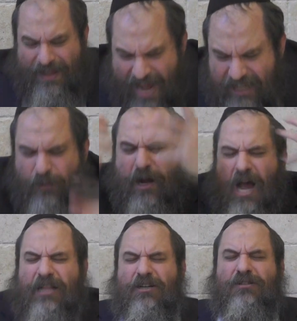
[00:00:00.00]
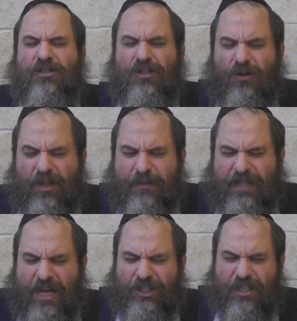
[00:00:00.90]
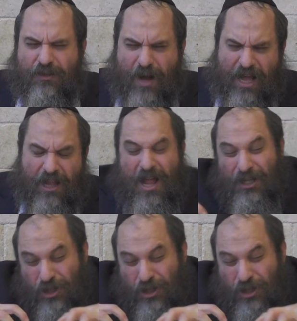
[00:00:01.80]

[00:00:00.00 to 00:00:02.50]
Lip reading: That's why God could do limitation as well.